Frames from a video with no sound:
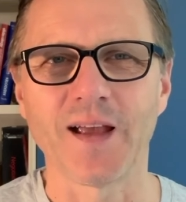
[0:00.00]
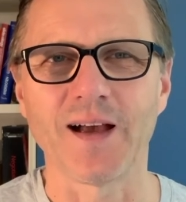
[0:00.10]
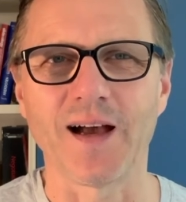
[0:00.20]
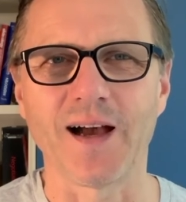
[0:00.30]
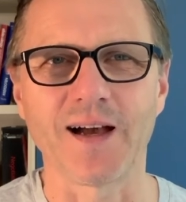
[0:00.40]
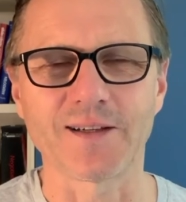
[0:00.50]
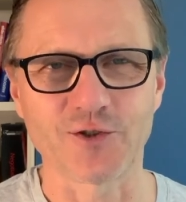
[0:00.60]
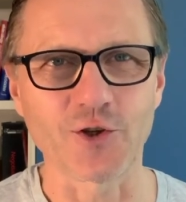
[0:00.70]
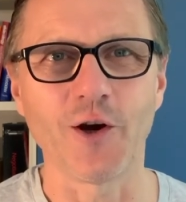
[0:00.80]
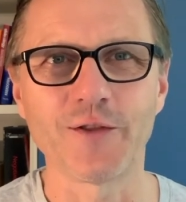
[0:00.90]
uh,
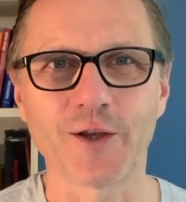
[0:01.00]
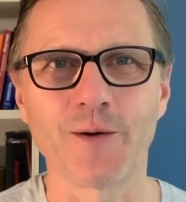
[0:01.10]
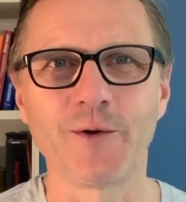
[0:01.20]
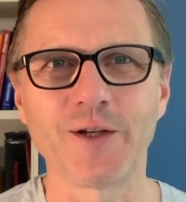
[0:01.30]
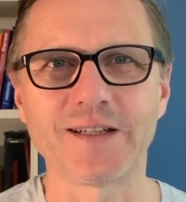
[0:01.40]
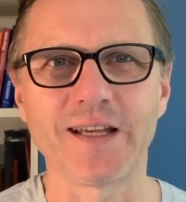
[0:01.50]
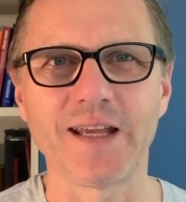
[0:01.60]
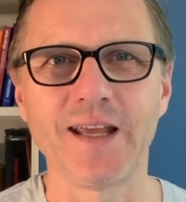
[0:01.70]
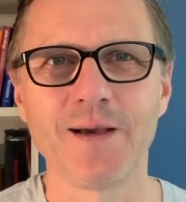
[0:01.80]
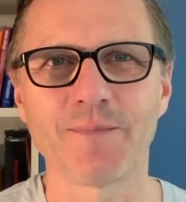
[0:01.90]
join the
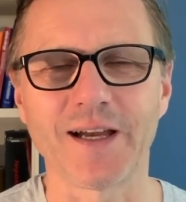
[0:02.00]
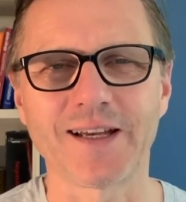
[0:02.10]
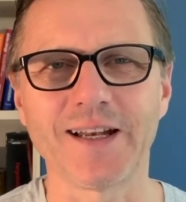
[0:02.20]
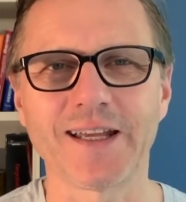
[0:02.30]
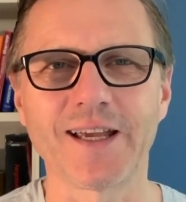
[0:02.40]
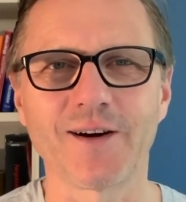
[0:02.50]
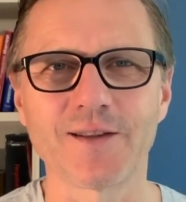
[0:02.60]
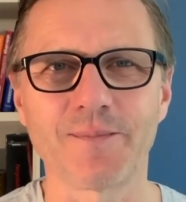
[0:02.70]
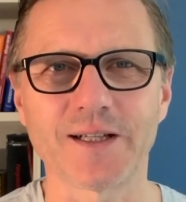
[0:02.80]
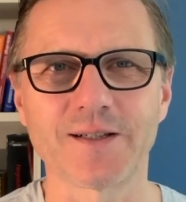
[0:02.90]
community by clicking on
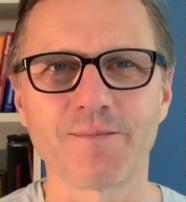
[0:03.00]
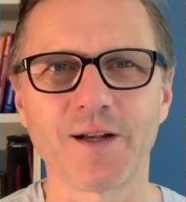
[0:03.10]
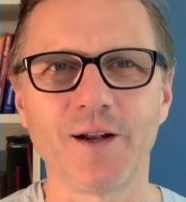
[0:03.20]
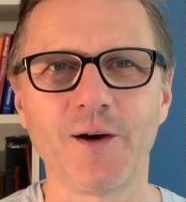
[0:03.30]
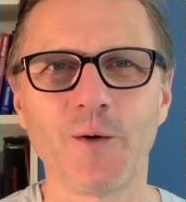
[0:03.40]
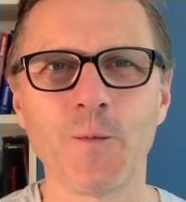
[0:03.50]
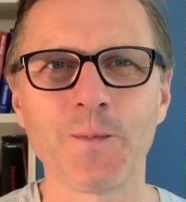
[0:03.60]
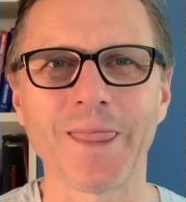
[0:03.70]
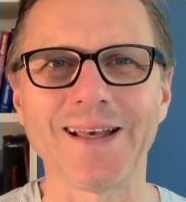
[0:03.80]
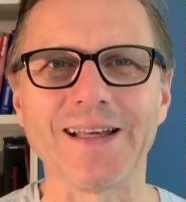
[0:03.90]
the button below
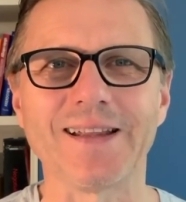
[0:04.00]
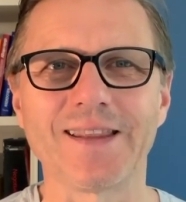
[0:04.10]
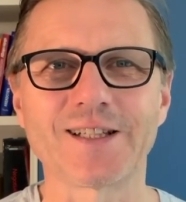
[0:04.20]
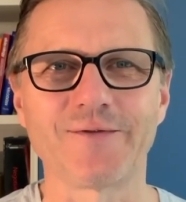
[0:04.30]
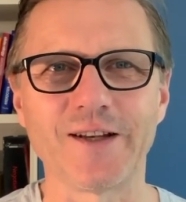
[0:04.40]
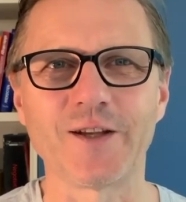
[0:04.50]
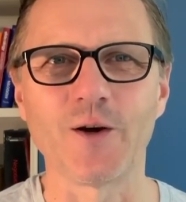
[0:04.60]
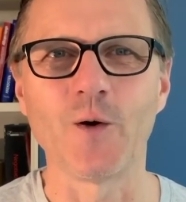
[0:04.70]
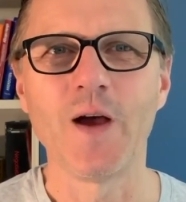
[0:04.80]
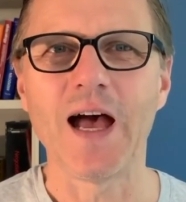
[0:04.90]
uh, this
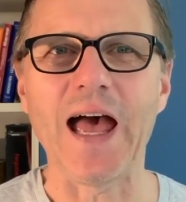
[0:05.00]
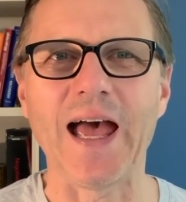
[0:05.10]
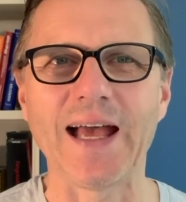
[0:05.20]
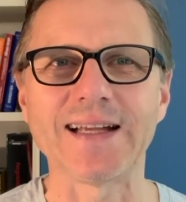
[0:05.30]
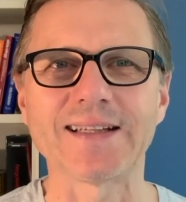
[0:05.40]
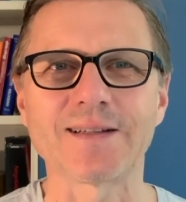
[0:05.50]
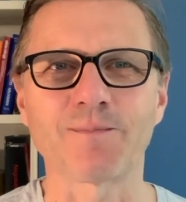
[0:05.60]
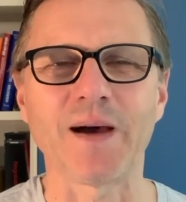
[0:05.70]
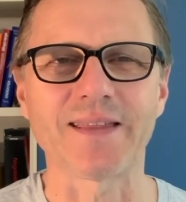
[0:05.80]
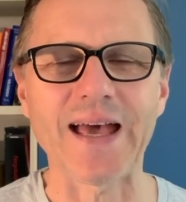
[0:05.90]
video,
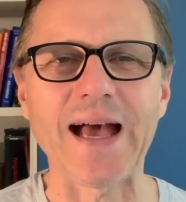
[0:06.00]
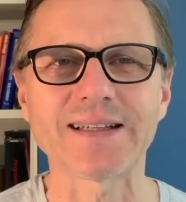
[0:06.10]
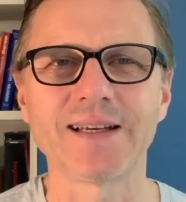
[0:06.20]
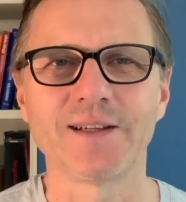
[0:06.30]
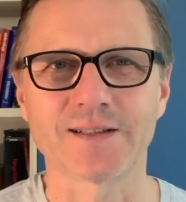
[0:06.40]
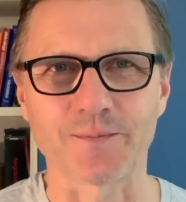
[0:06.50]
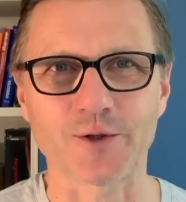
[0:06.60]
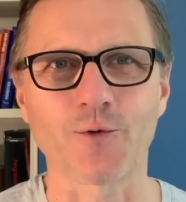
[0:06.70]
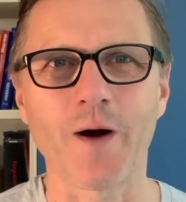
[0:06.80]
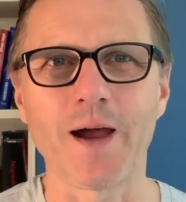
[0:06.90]
and by that
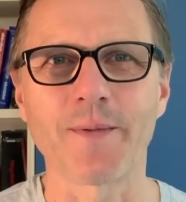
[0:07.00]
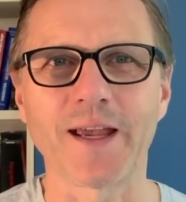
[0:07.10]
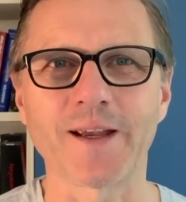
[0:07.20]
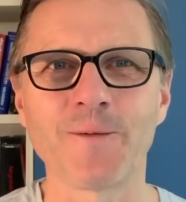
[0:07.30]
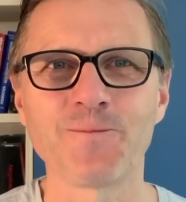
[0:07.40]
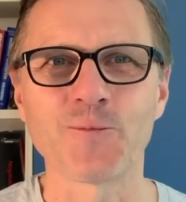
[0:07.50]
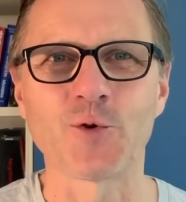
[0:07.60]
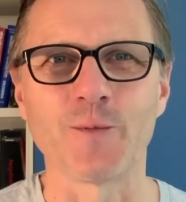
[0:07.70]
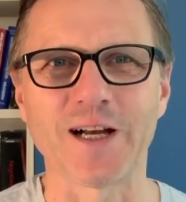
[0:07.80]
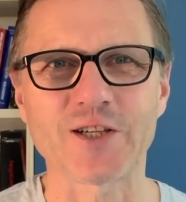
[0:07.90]
subscribing
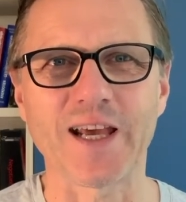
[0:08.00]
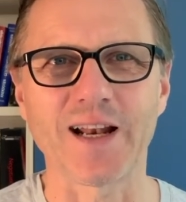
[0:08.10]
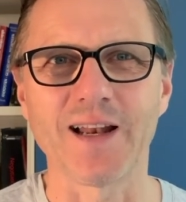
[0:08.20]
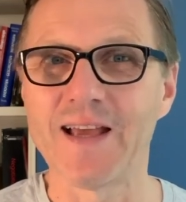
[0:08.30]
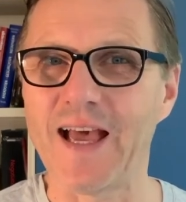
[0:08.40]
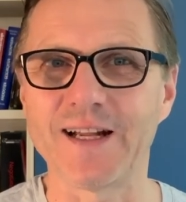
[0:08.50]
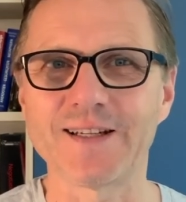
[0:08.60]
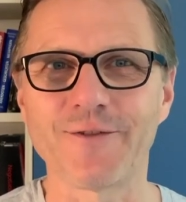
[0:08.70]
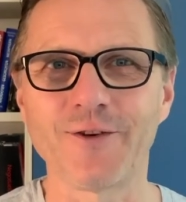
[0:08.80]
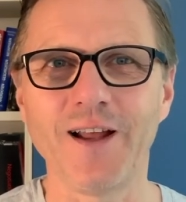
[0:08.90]
to my channel. And
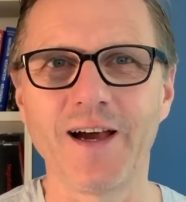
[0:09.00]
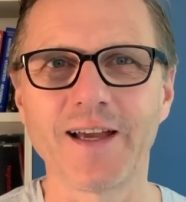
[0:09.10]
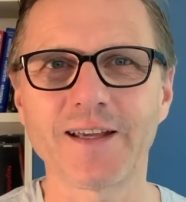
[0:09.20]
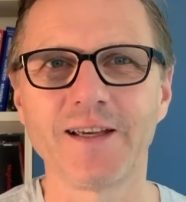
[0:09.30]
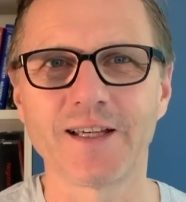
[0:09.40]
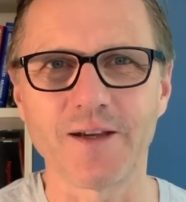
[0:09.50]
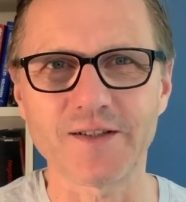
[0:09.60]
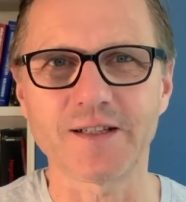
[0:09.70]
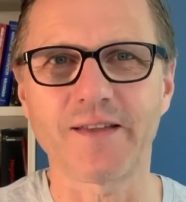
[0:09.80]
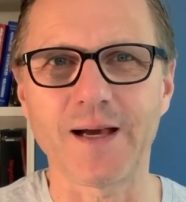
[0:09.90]
if you like, give
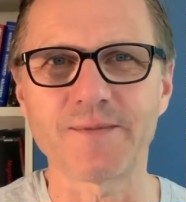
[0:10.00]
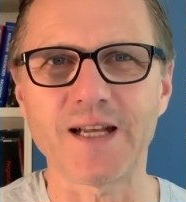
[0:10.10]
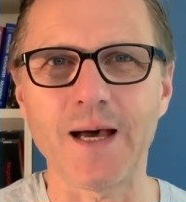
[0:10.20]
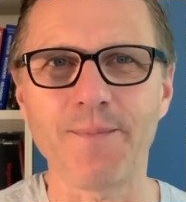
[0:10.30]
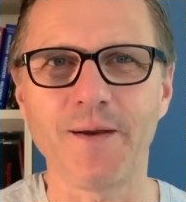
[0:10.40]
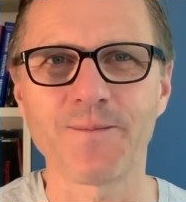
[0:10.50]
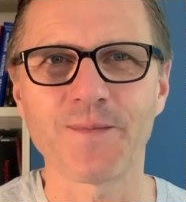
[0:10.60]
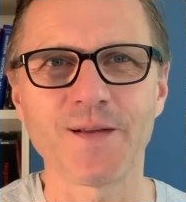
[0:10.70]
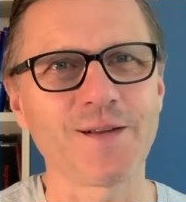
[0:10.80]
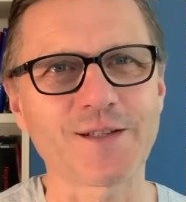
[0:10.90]
us a thumbs up
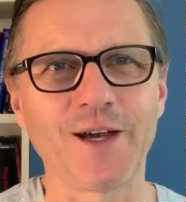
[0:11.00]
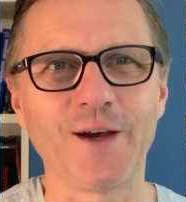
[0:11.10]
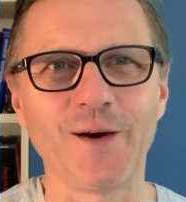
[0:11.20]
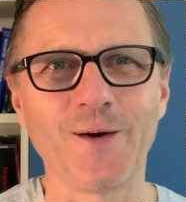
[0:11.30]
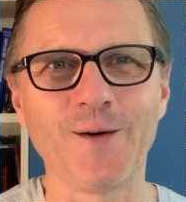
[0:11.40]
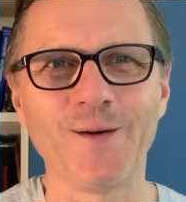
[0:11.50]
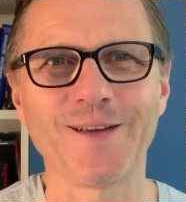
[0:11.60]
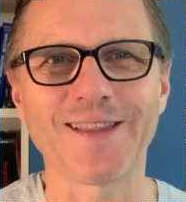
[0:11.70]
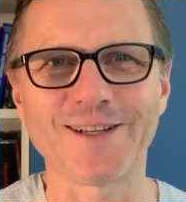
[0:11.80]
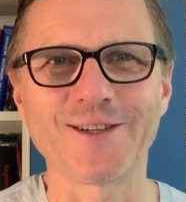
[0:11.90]
so
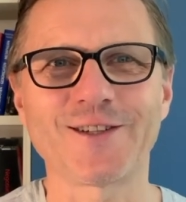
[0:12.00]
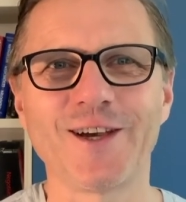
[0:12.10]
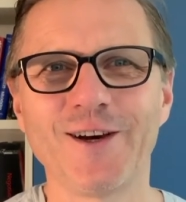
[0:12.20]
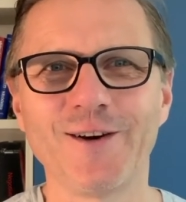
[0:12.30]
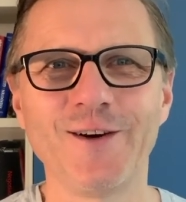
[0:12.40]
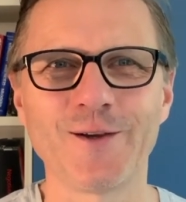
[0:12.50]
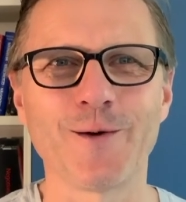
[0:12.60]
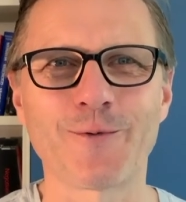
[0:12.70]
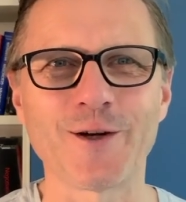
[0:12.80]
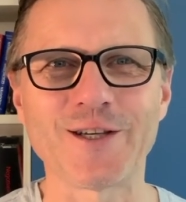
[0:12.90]
that you show you
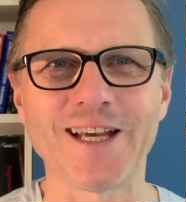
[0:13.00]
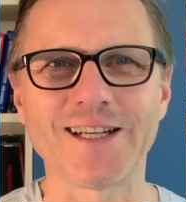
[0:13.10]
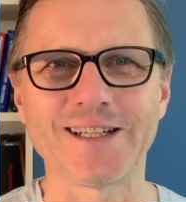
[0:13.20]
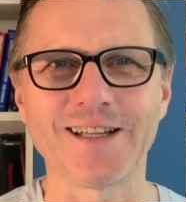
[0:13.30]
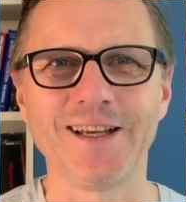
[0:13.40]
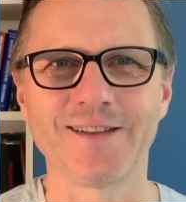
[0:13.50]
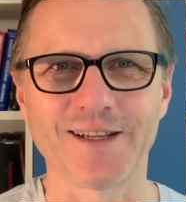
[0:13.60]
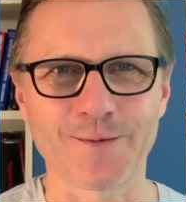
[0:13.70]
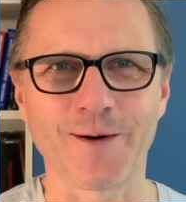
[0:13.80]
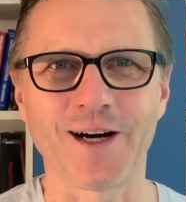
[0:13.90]
appreciate it.
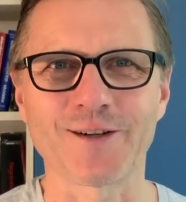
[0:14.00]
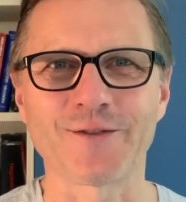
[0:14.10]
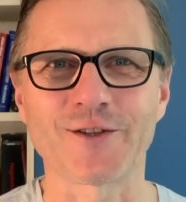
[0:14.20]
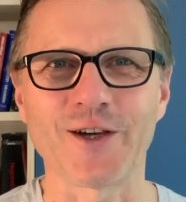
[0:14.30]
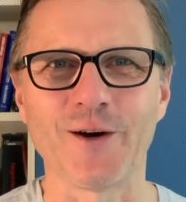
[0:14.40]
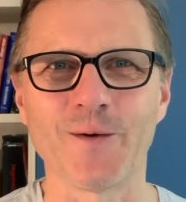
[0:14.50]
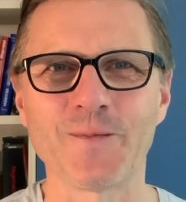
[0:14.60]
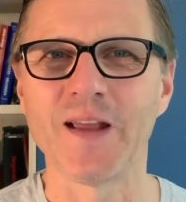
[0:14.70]
This part of the show.